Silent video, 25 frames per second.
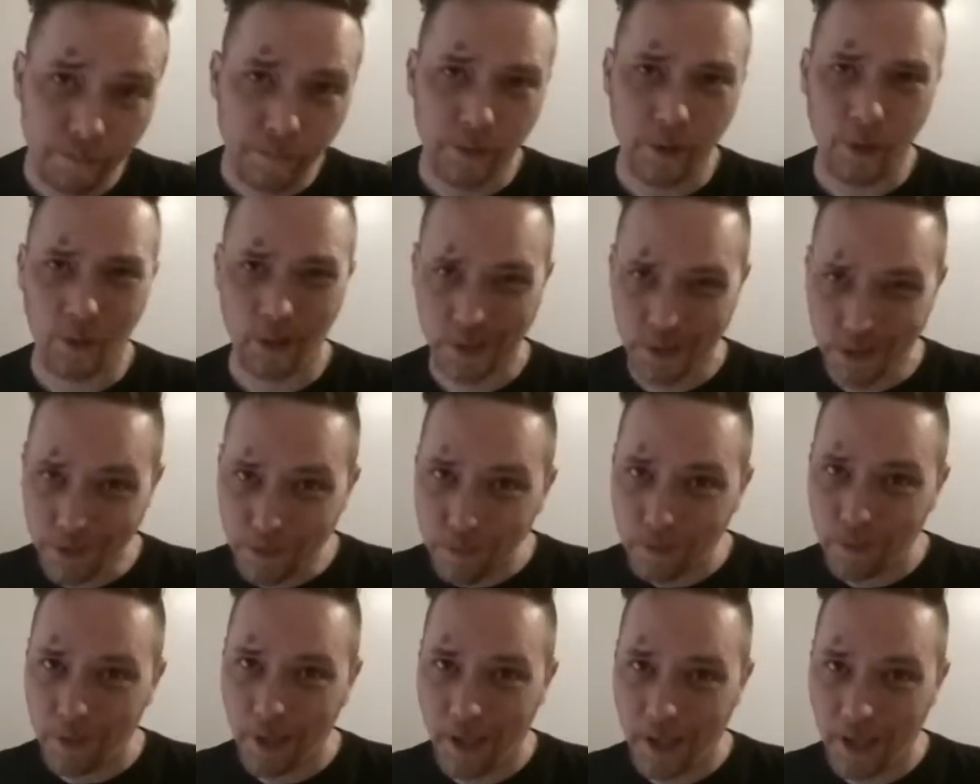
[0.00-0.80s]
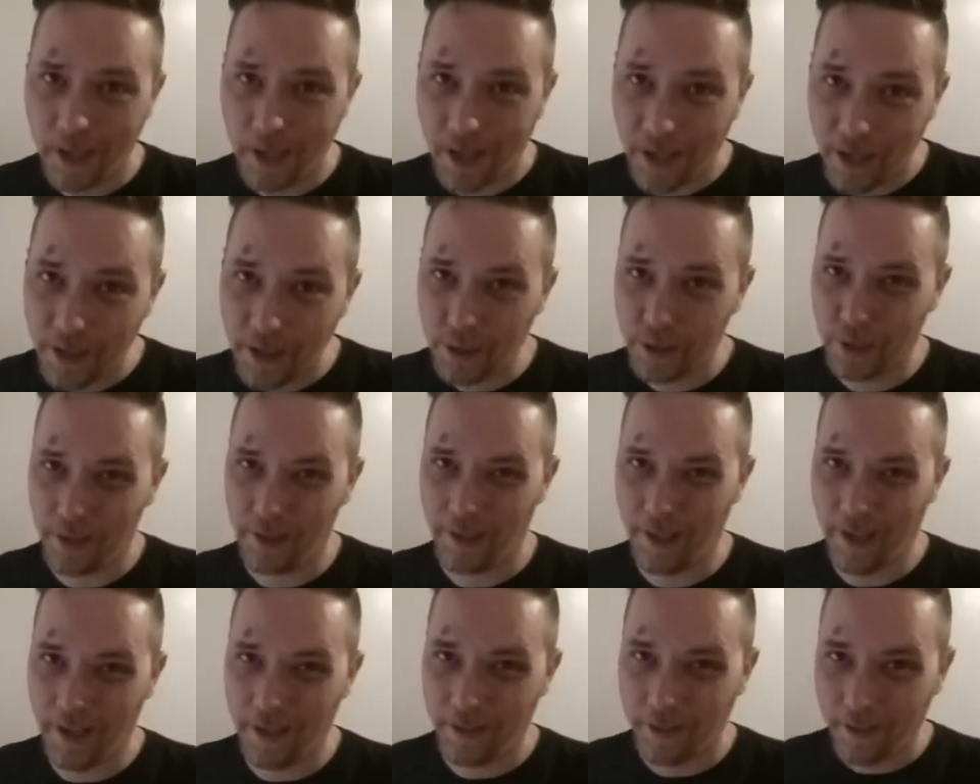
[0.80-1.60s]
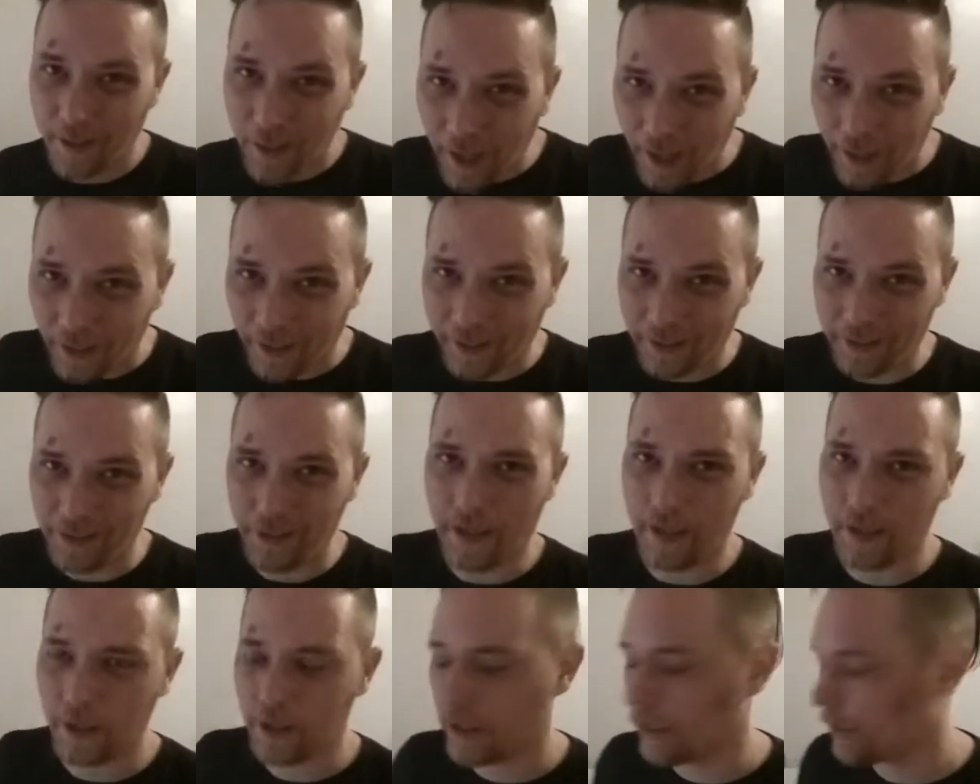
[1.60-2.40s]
Notice, I use a lot. I like a lot of